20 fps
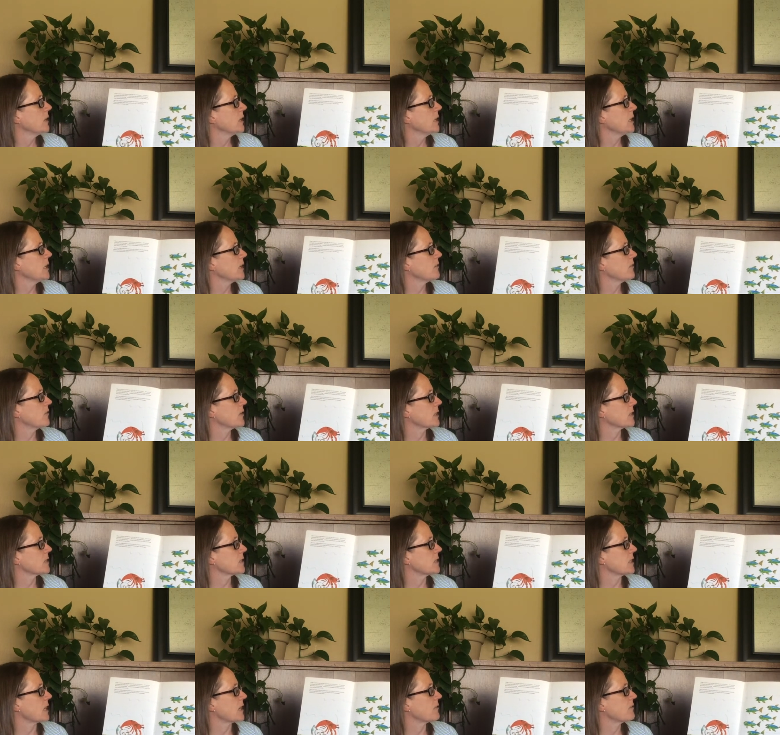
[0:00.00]
He had felt
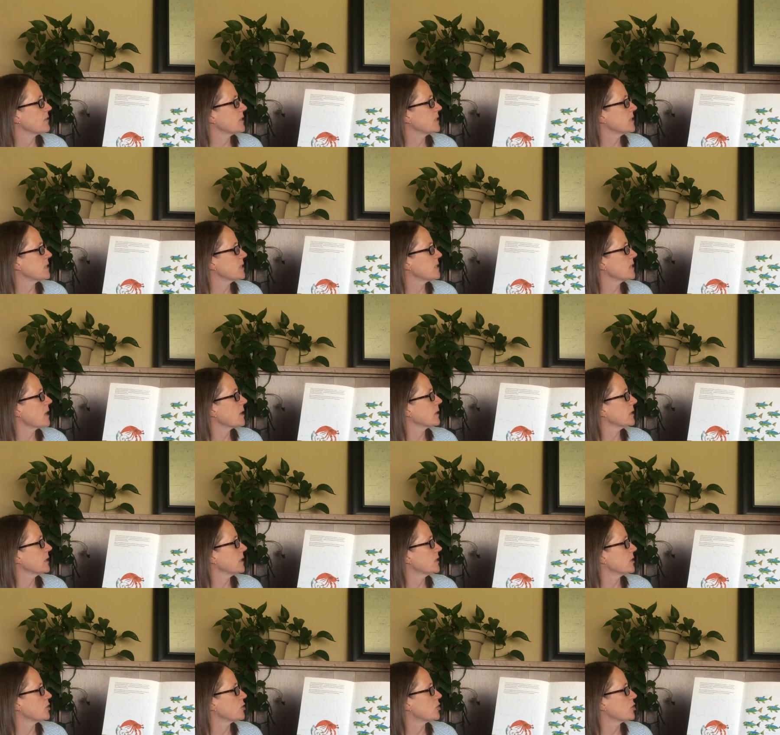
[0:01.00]
safe and snug
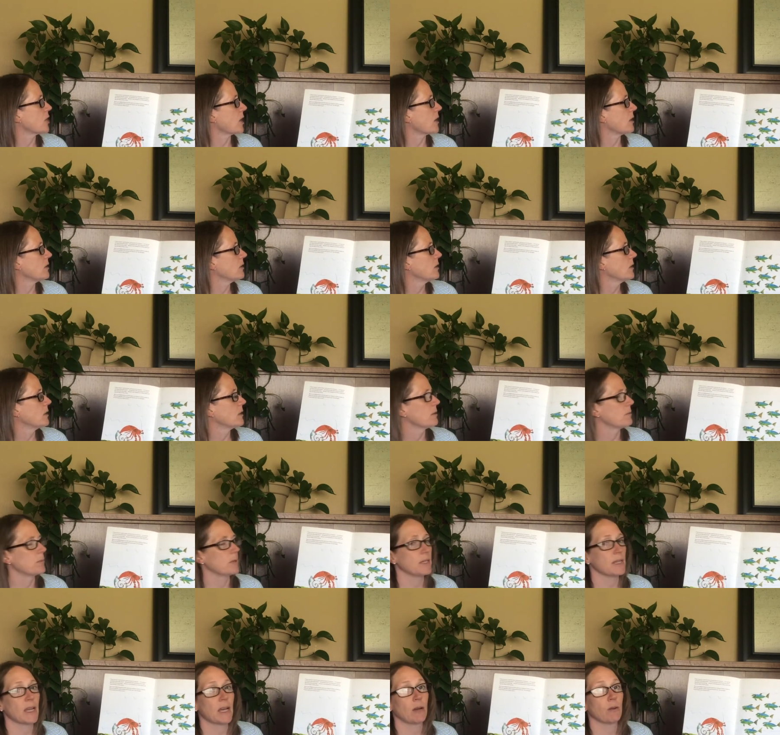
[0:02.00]
in his shell,
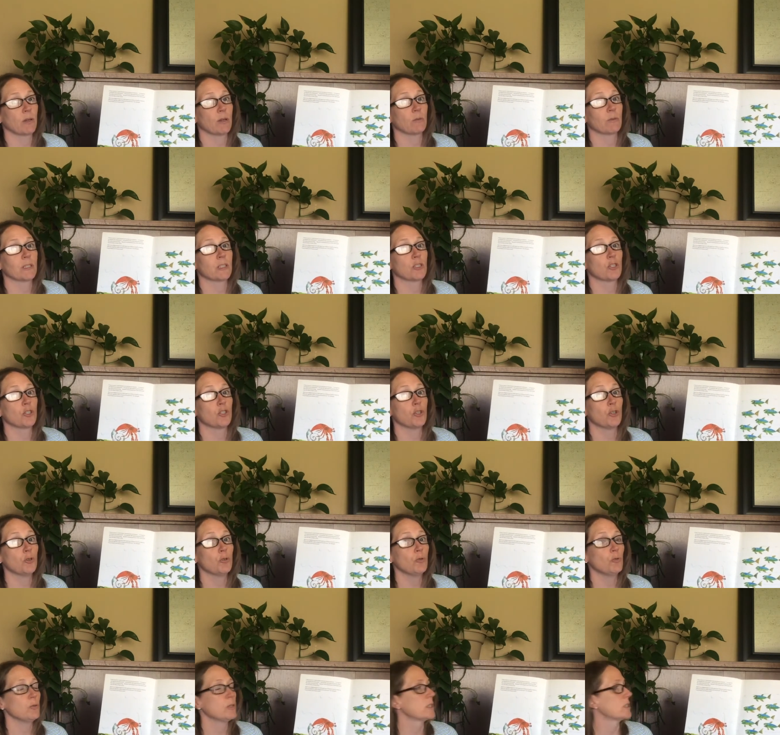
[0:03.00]
but now it was
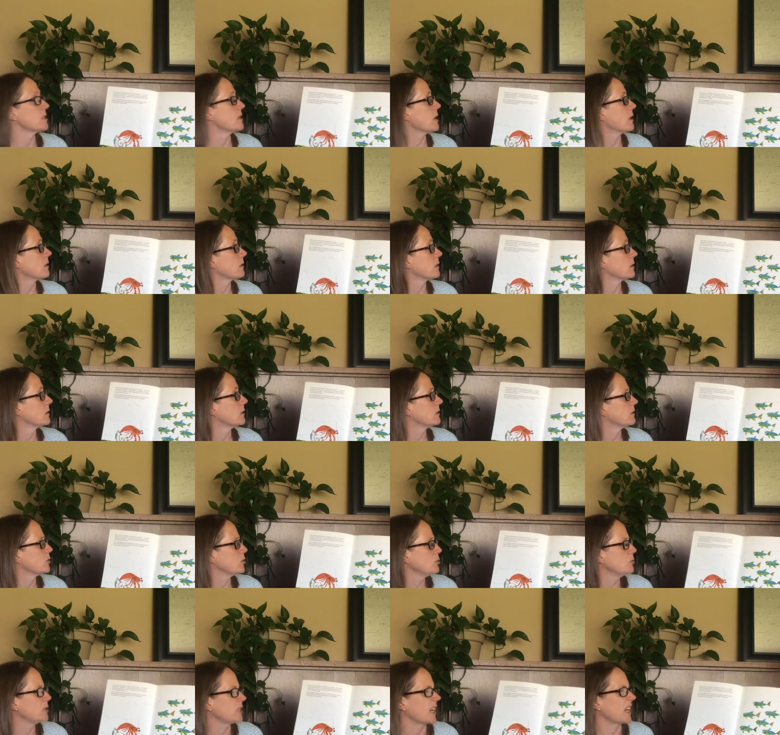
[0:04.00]
too snug,
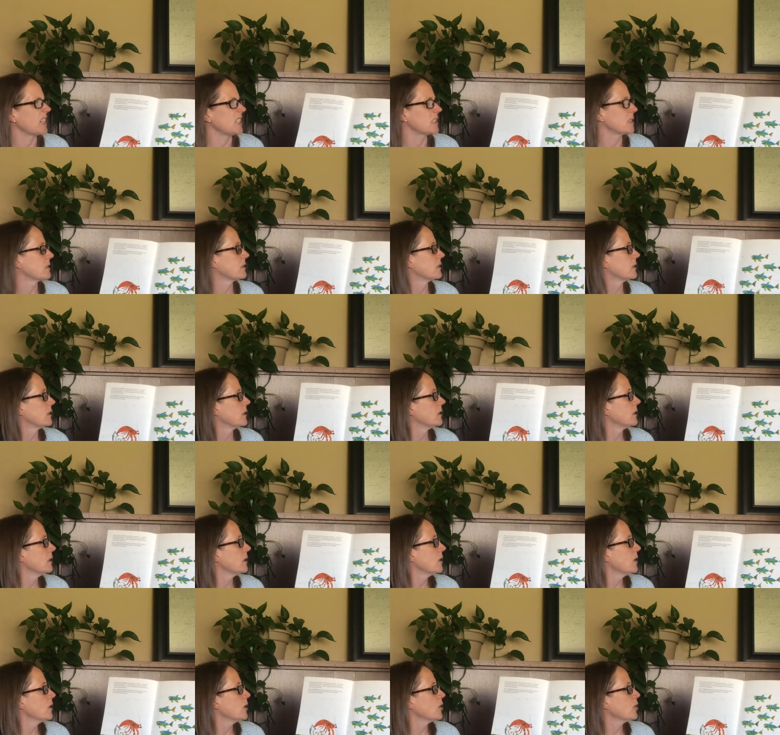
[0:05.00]
too tight.
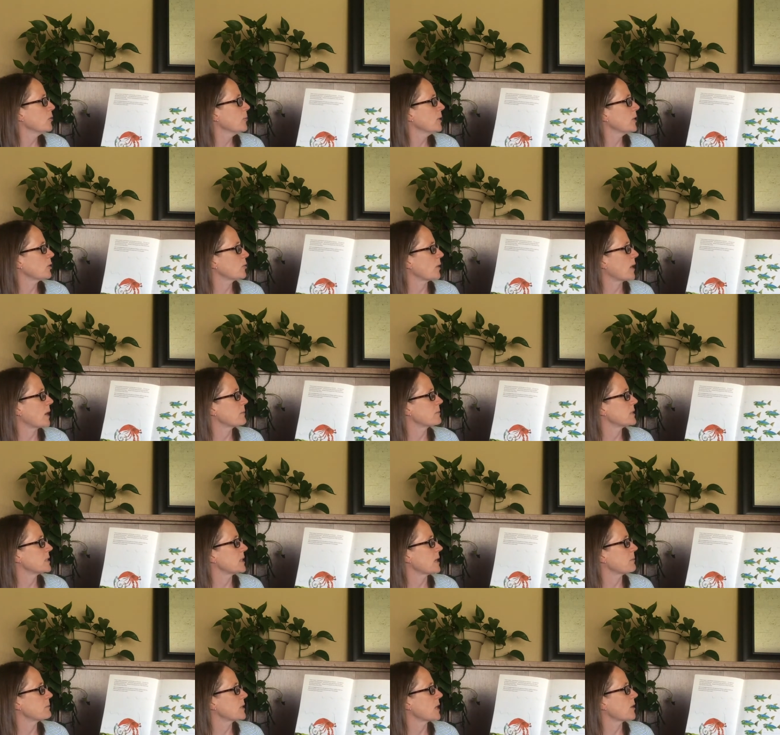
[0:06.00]
Hermit Crab
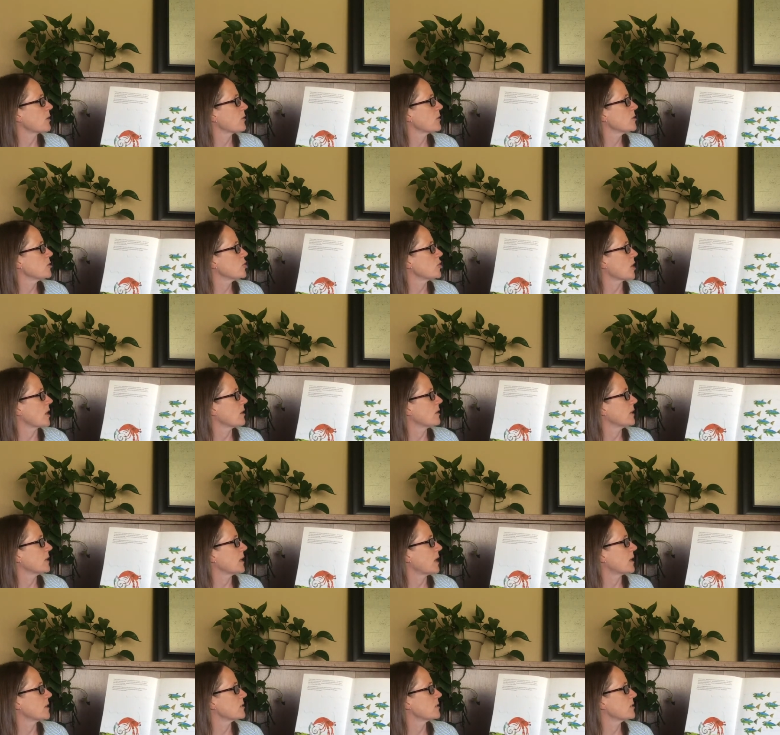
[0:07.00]
stepped out of the shell
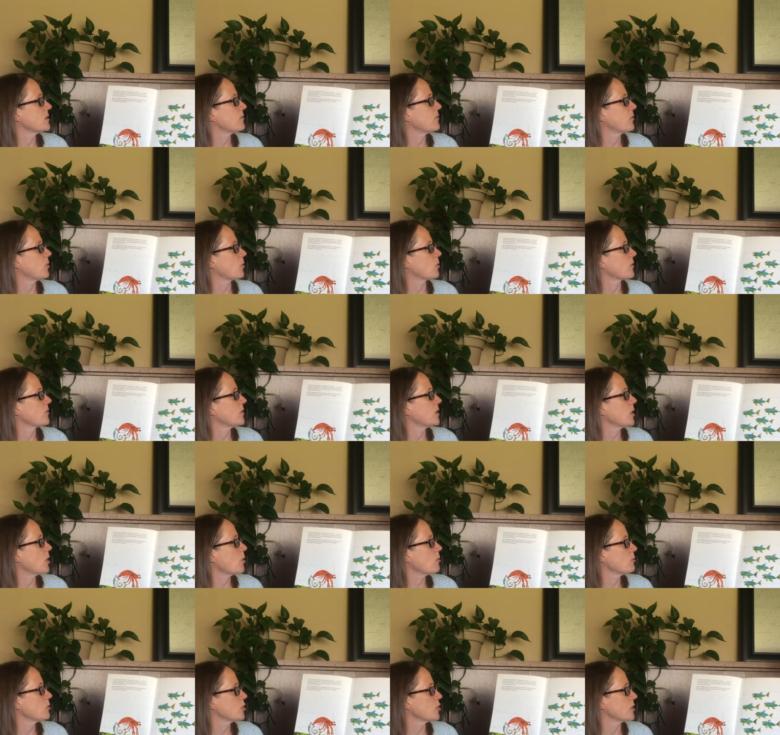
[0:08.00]
and onto the floor of the
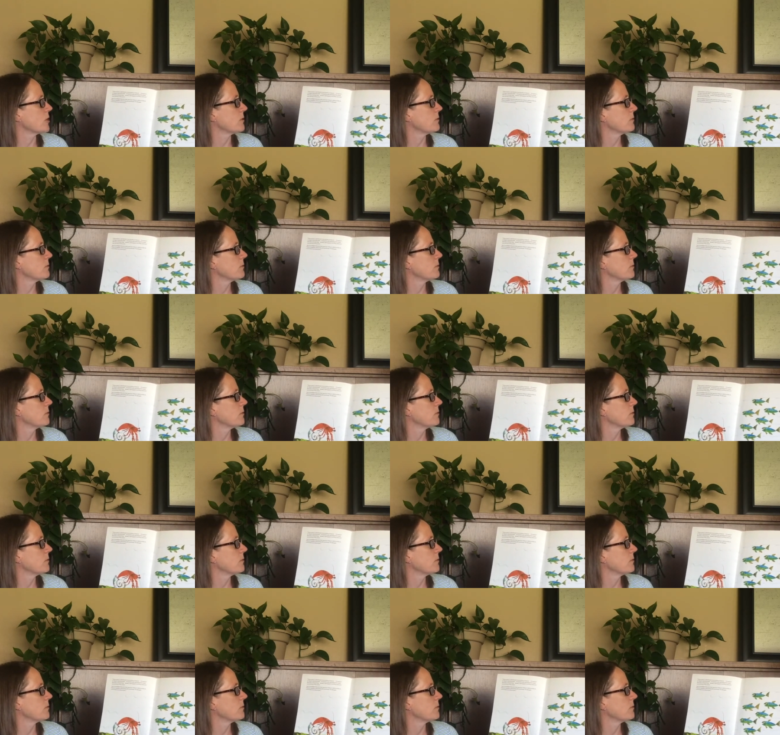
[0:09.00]
ocean.